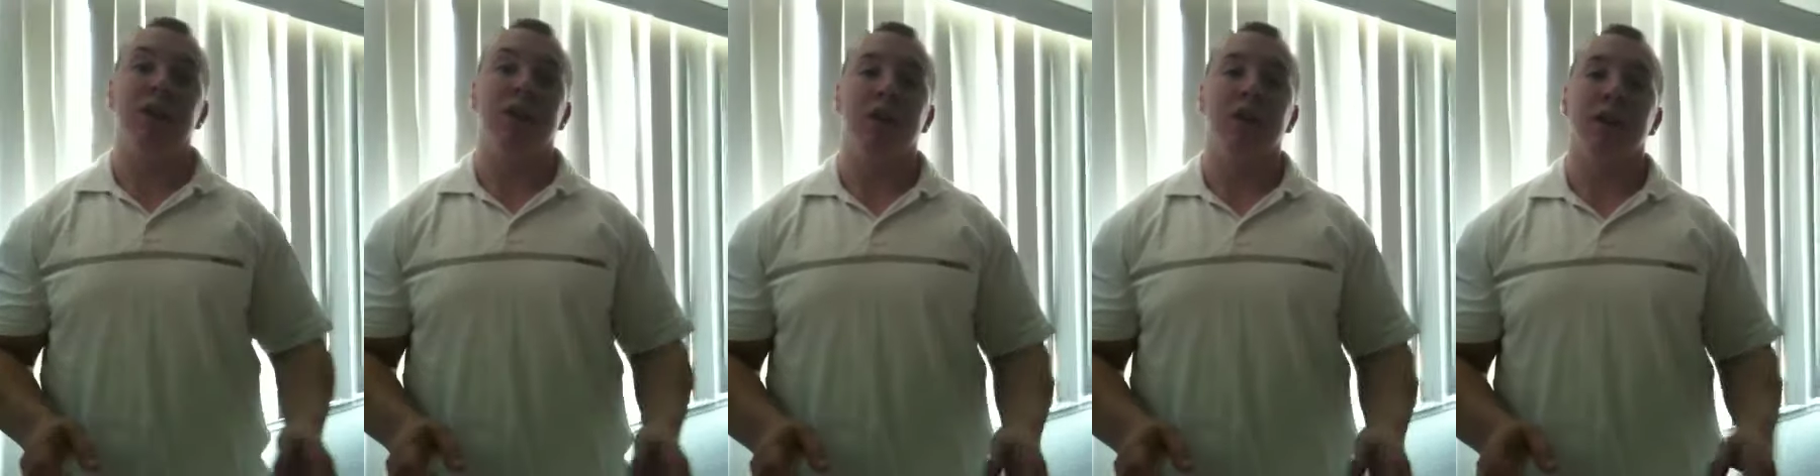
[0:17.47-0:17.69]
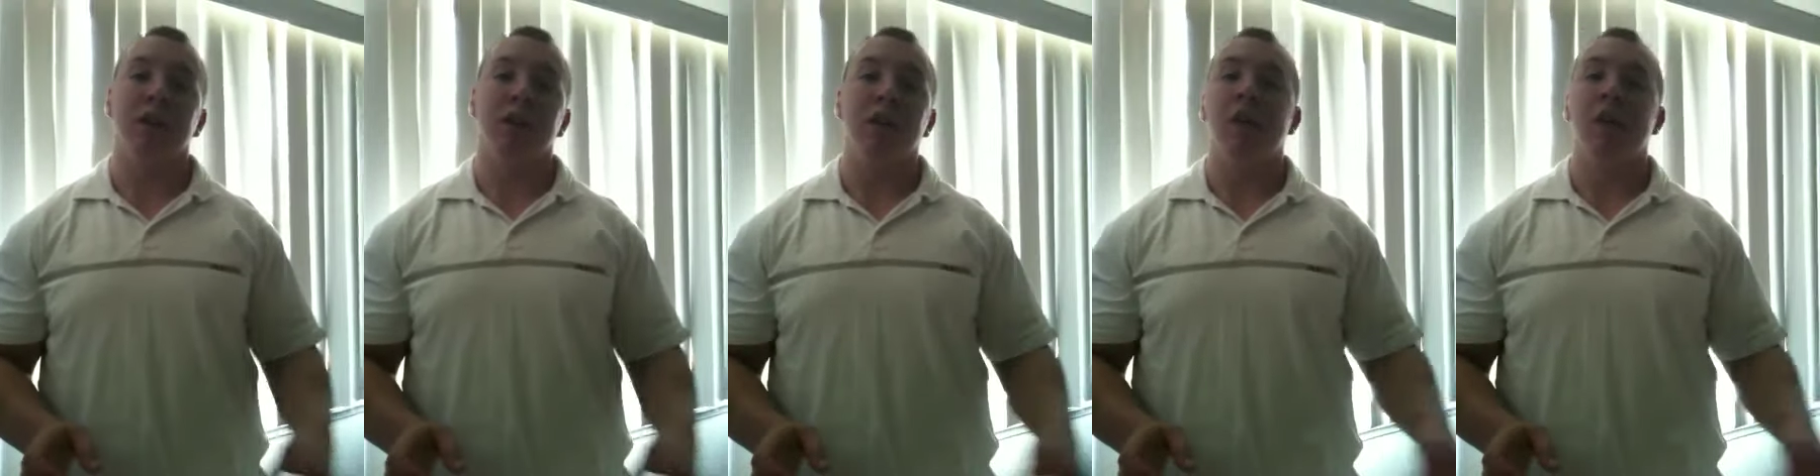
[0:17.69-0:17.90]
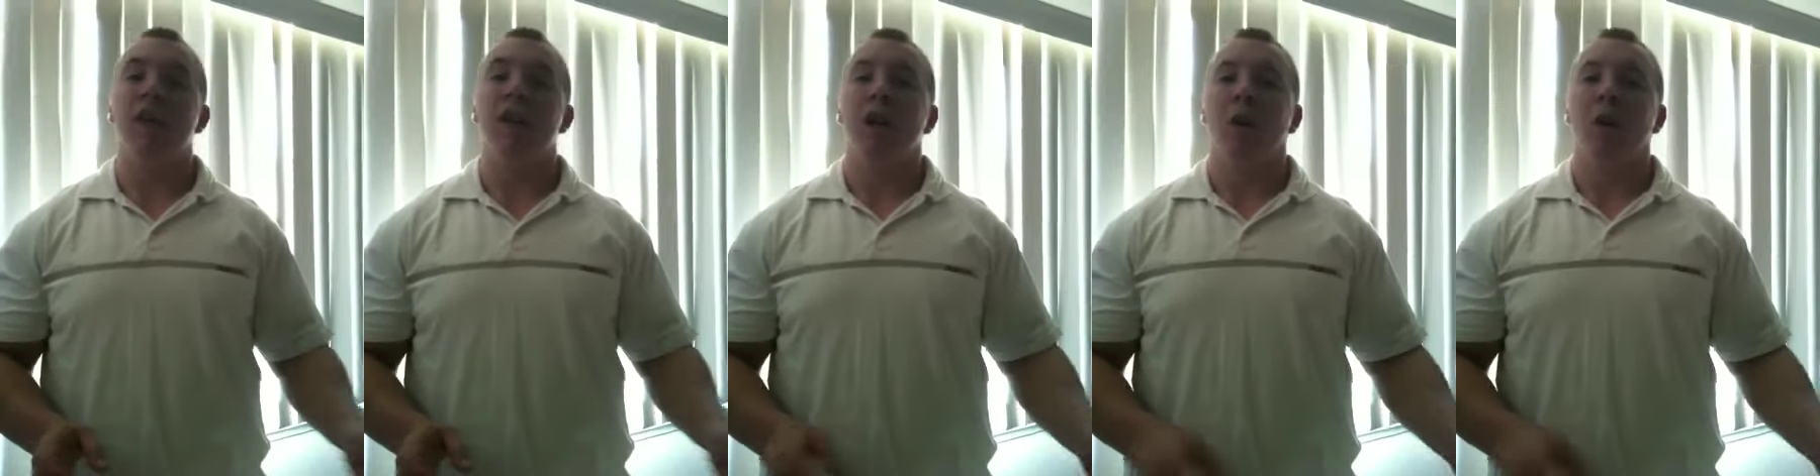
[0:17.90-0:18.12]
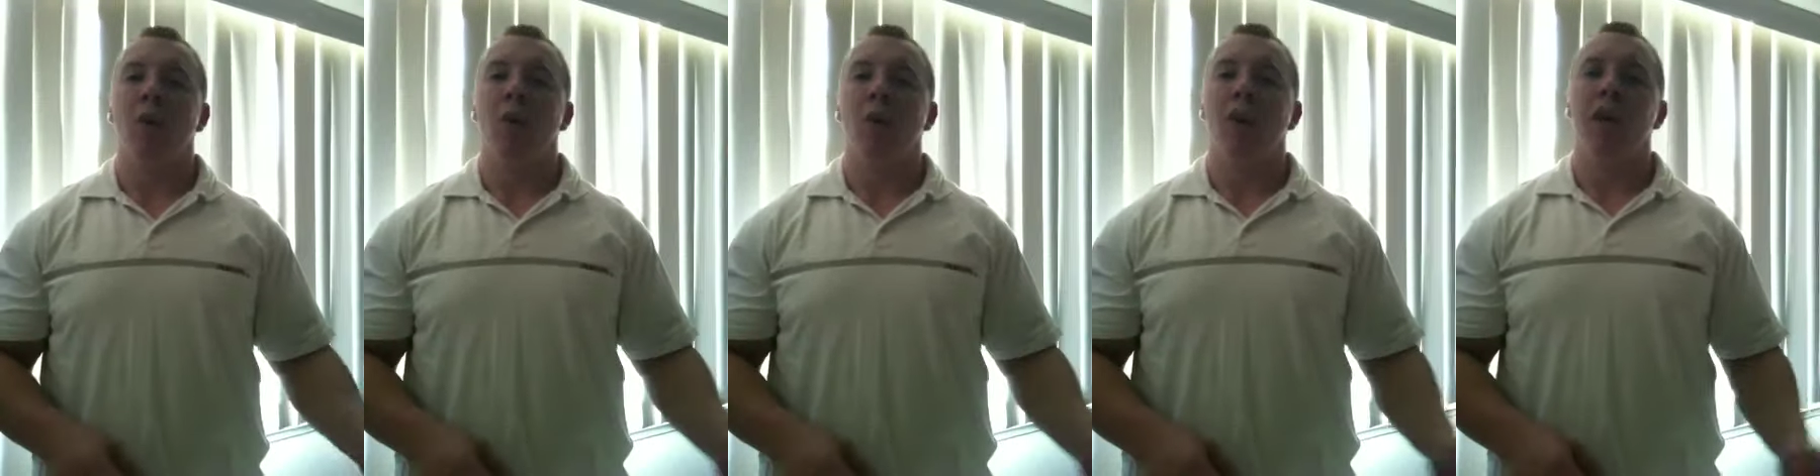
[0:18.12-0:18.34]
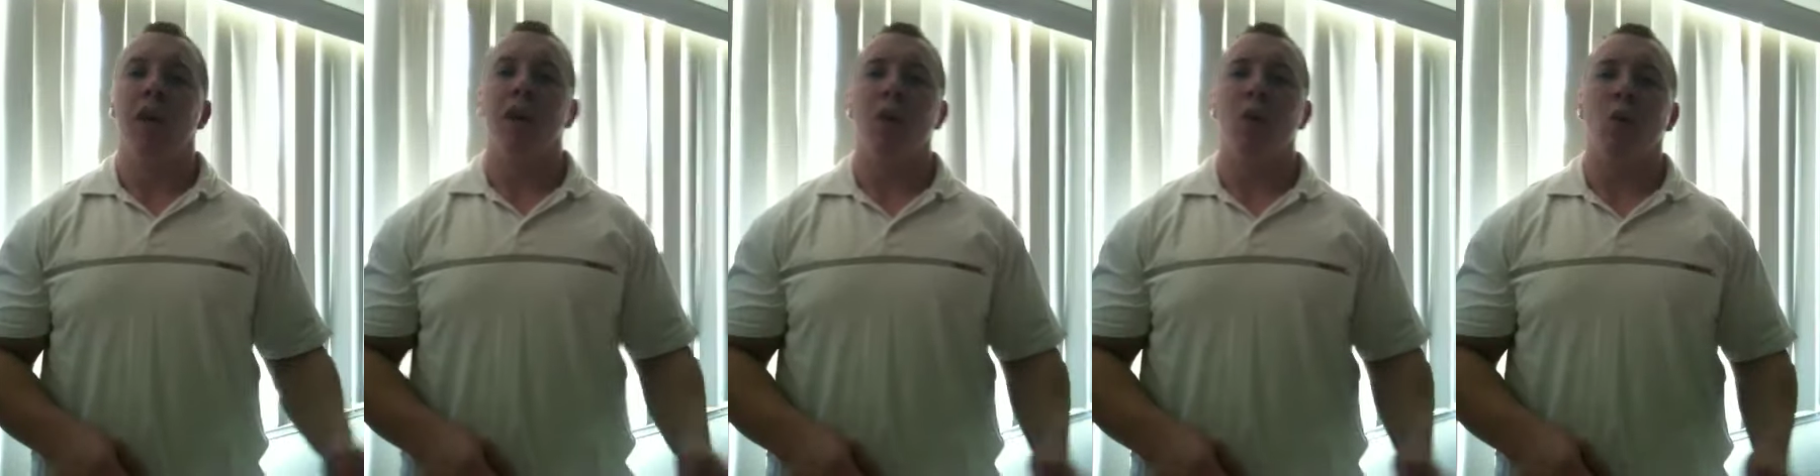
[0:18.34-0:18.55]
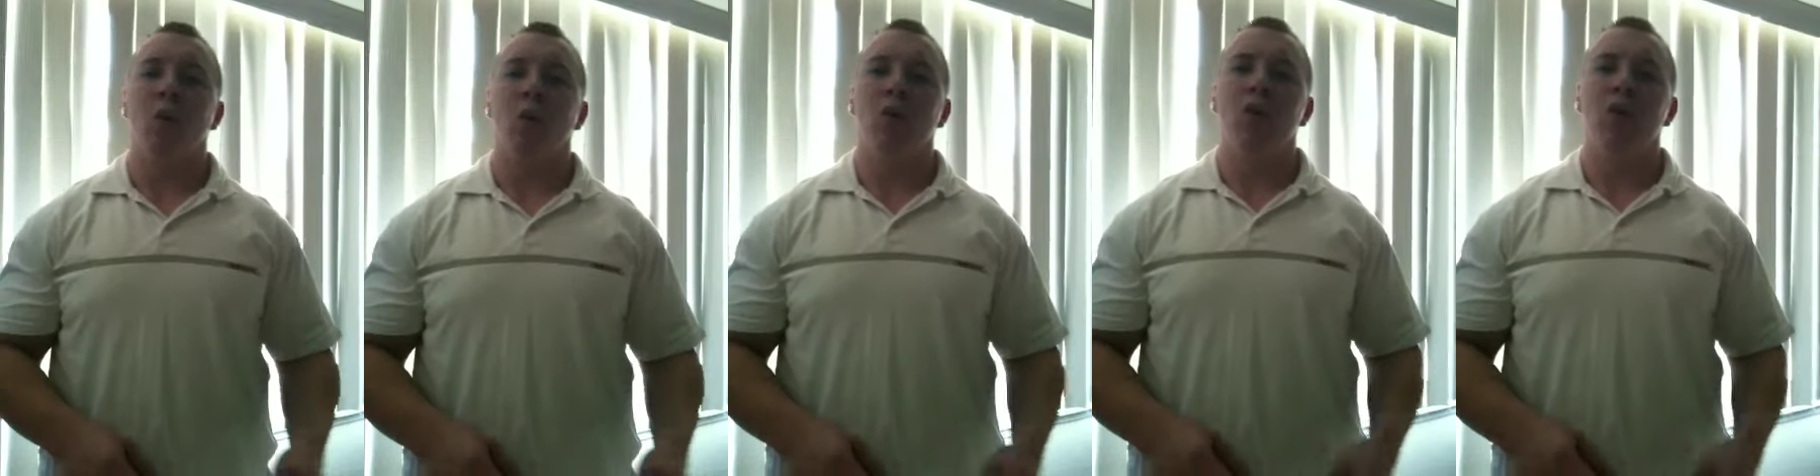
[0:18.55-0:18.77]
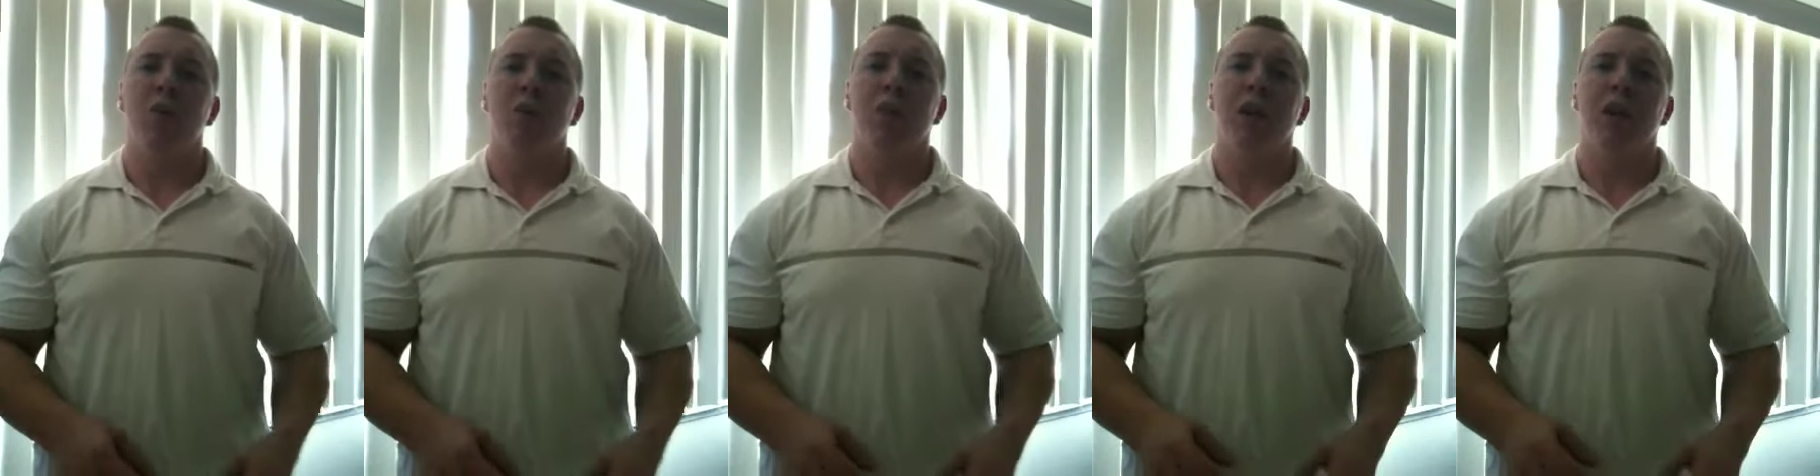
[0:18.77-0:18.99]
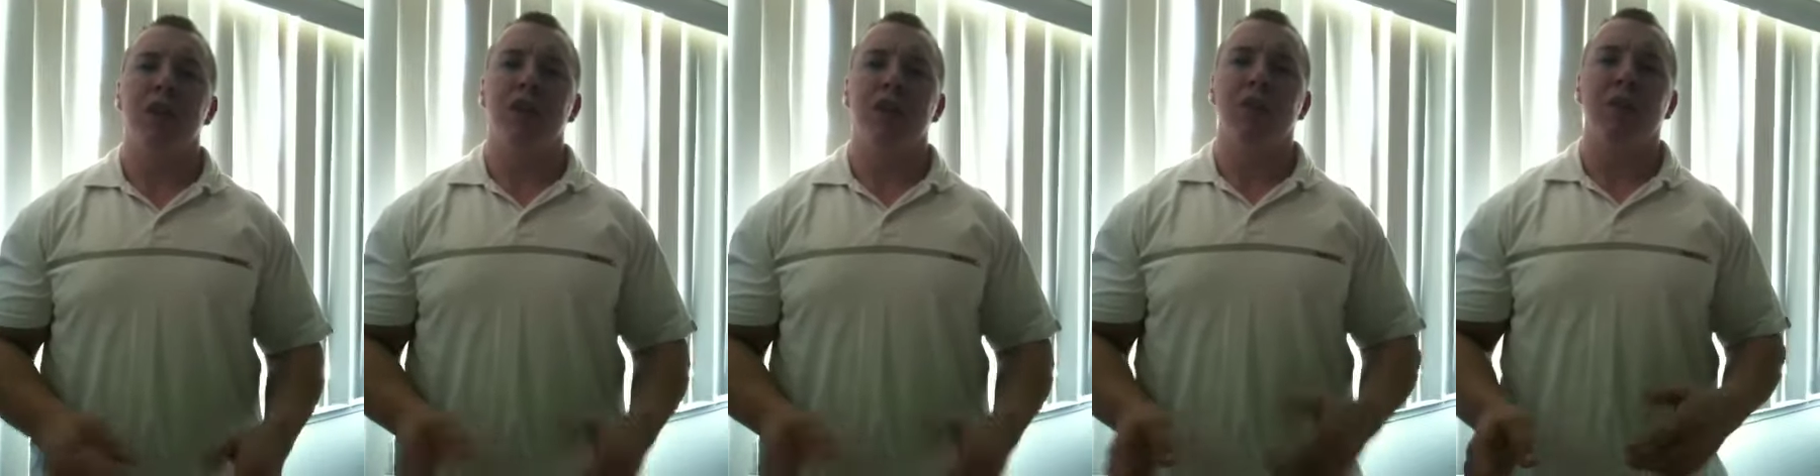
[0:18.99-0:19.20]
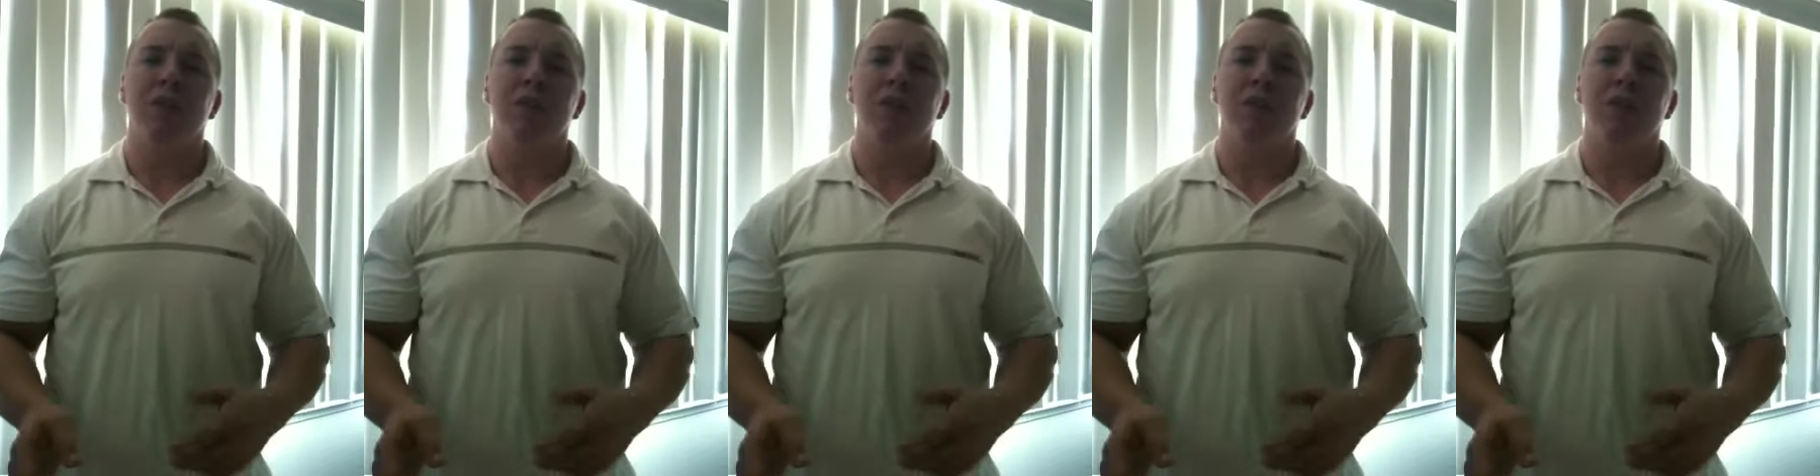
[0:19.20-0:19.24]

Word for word: it that I went ahead and ordered a bottle.